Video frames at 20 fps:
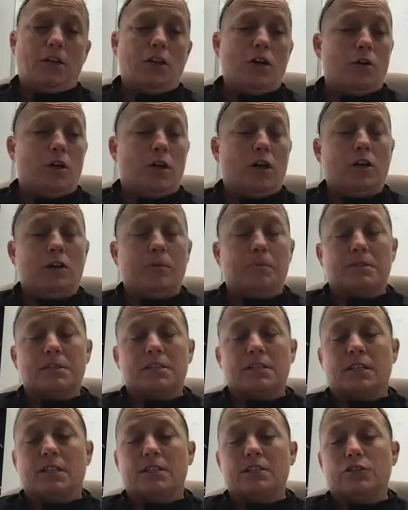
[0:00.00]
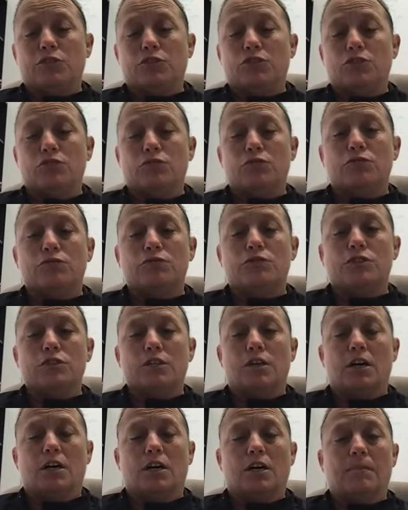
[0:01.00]
no, 100%. It's huge.
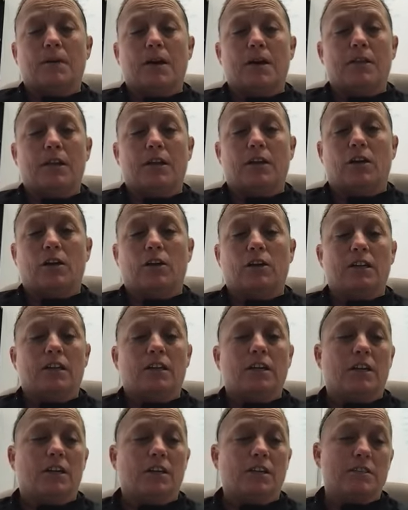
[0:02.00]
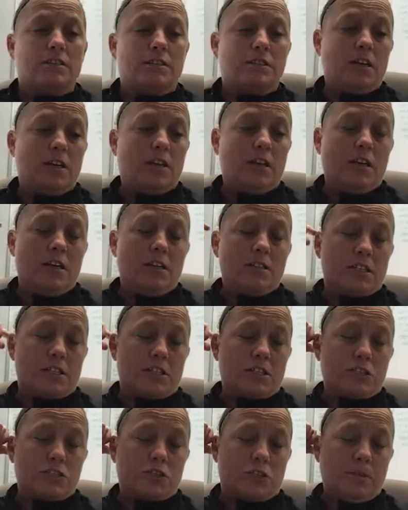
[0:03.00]
I think our league is
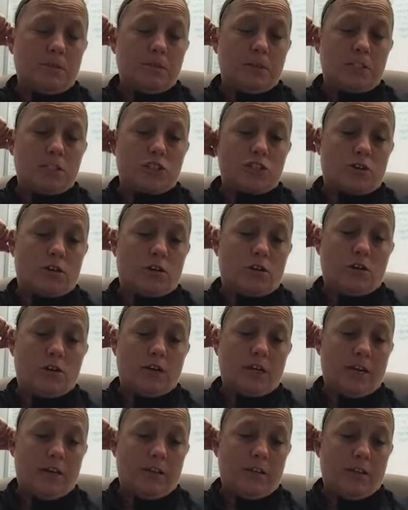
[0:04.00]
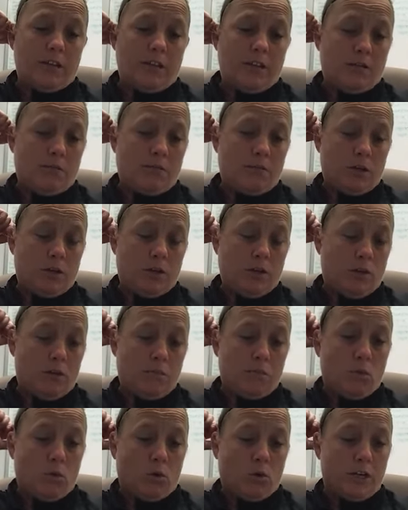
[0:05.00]
extremely strong, and I think, you know,
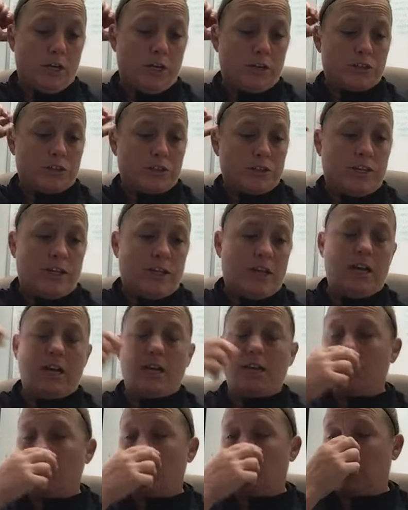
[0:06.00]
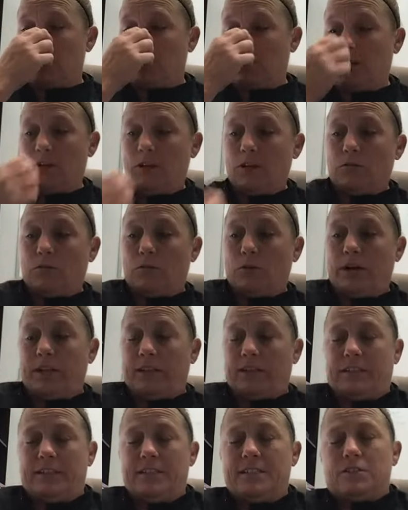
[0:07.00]
more years than not, we're
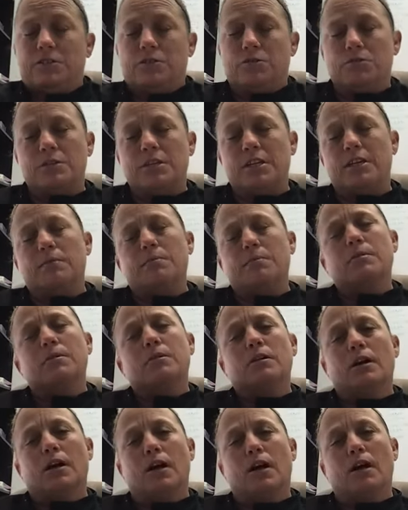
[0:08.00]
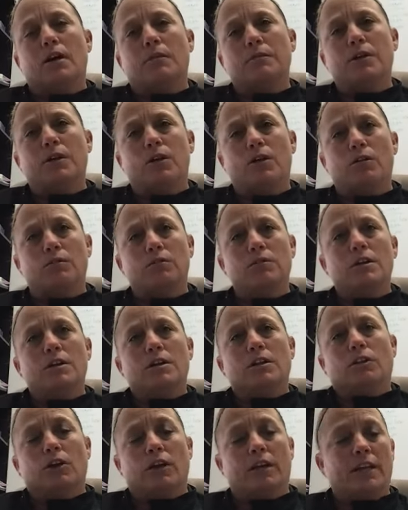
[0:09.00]
at least 2 deep. You know,
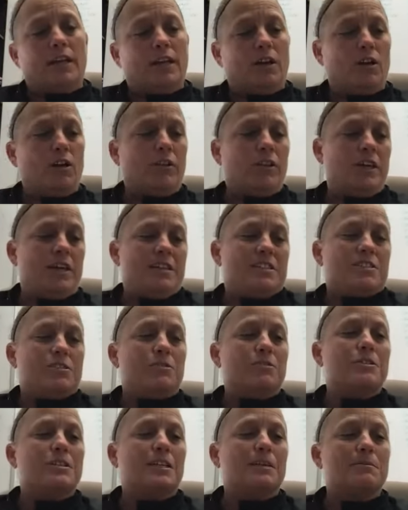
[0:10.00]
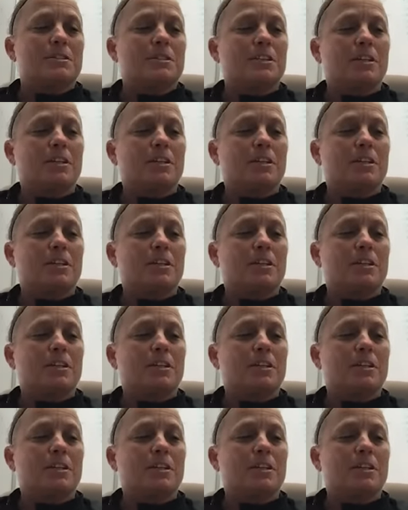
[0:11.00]
looking at all these new teams